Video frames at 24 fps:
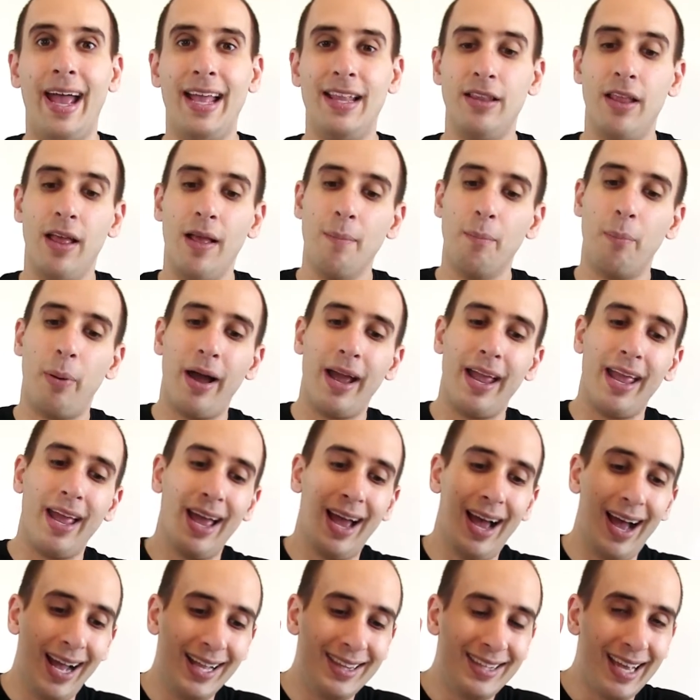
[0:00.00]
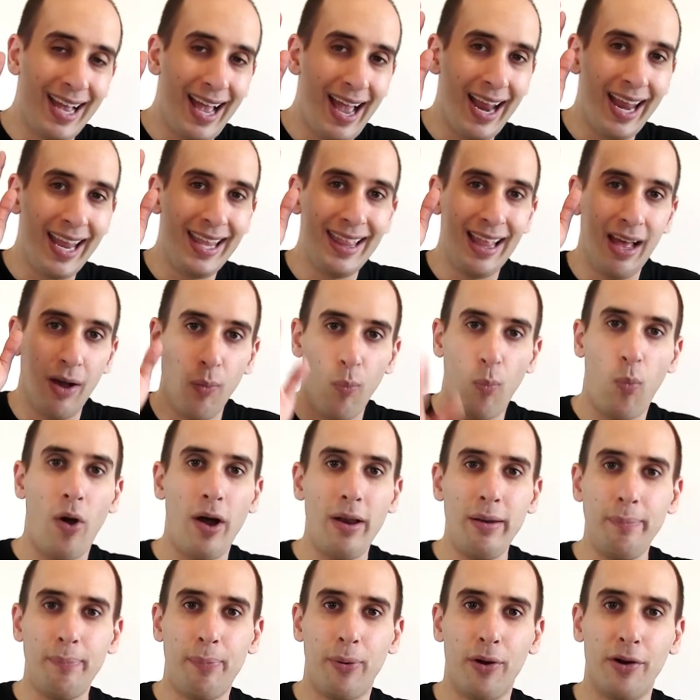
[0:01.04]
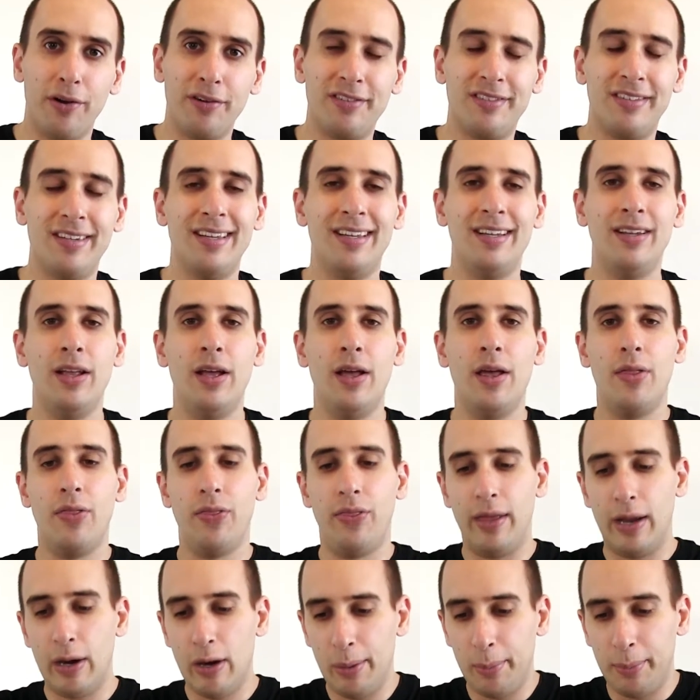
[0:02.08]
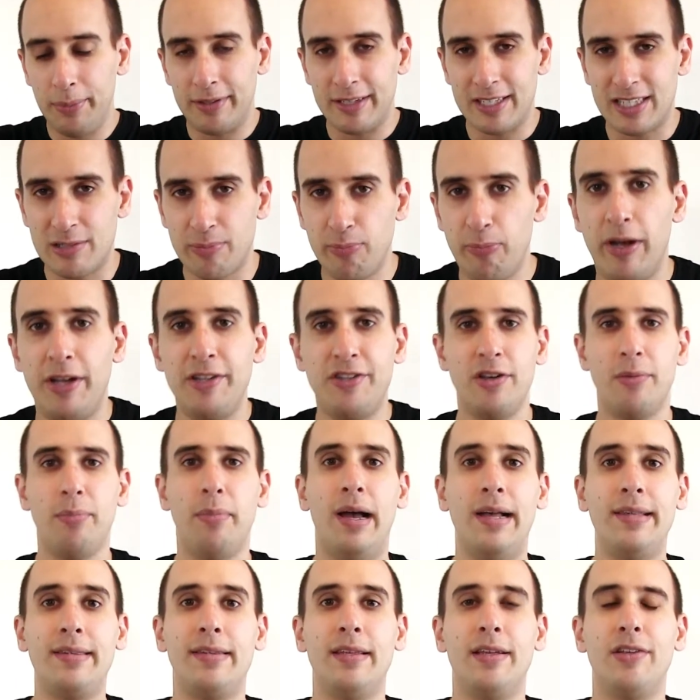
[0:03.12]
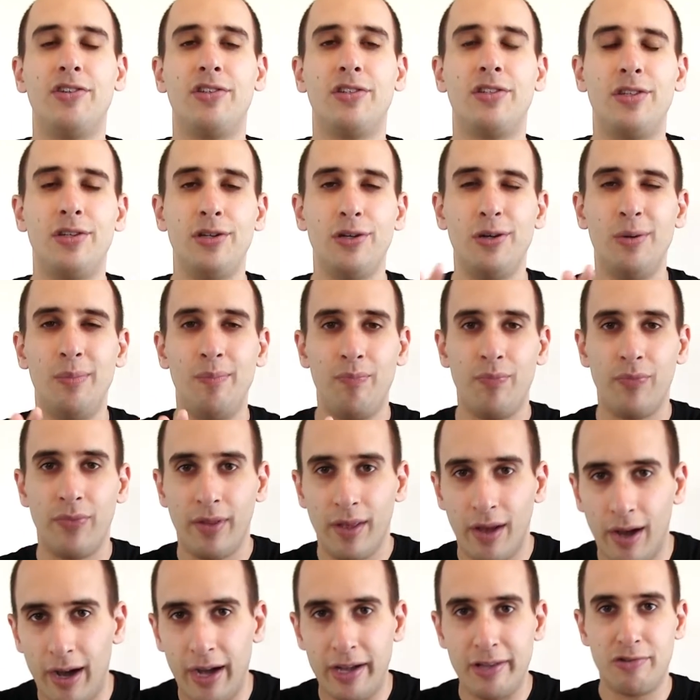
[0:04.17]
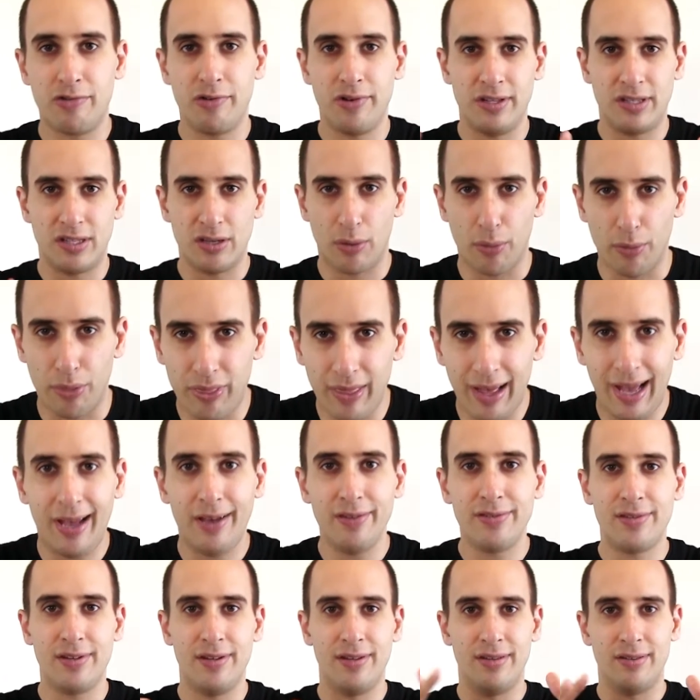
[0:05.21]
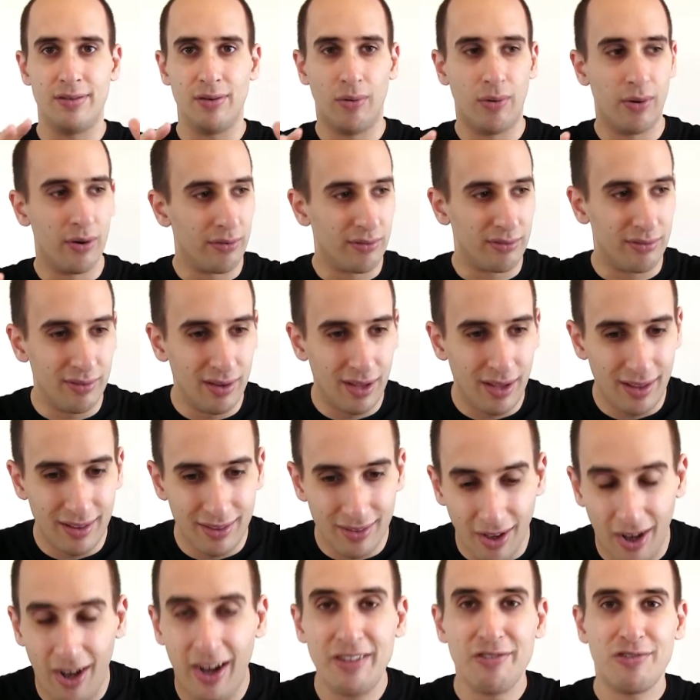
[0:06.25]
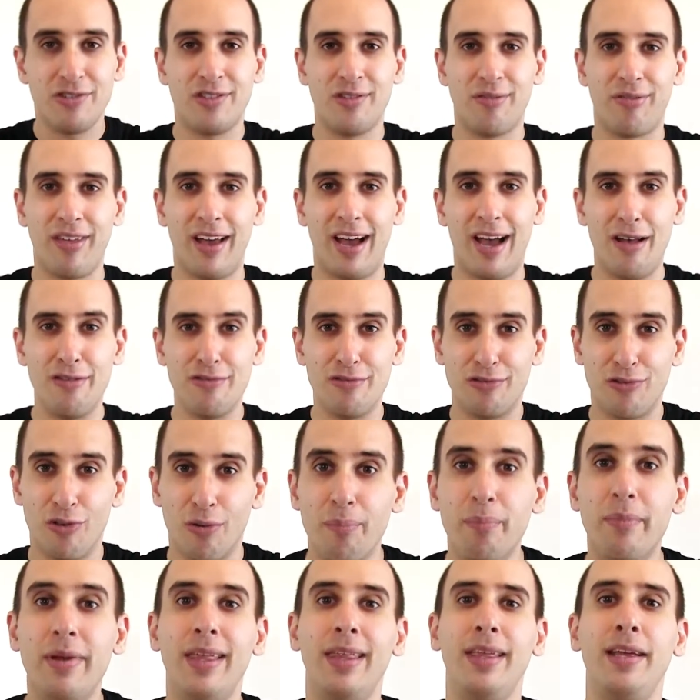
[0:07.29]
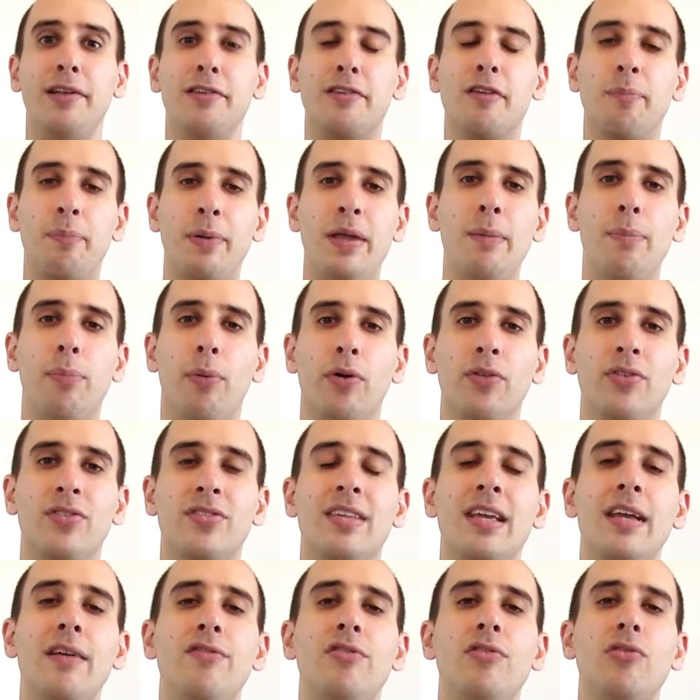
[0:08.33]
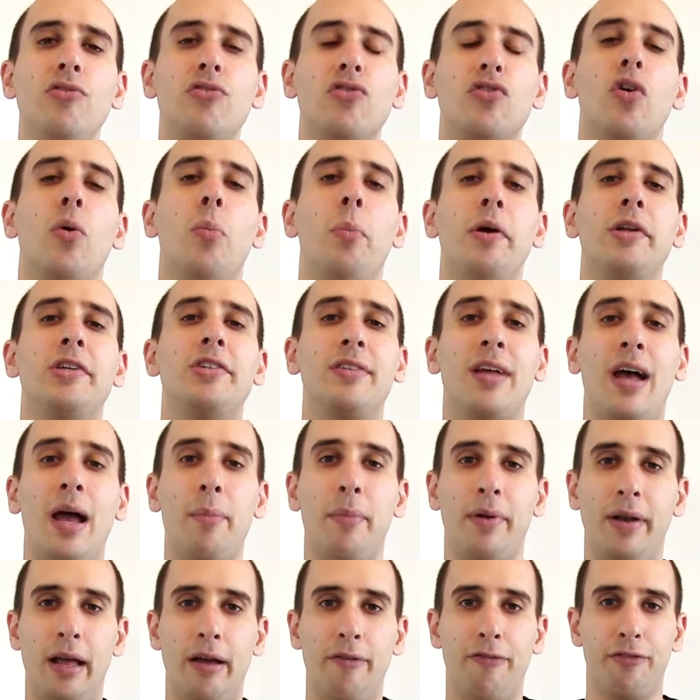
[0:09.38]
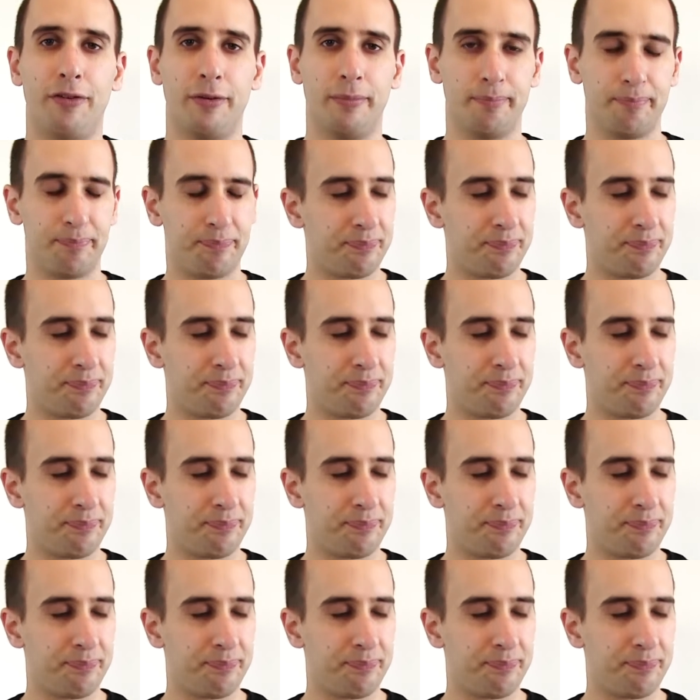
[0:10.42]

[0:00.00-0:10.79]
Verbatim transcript: and by attacking that one person, they're able to spread your message to hundreds or thousands or hundreds of thousands or millions of people. It saves you so much time and effort.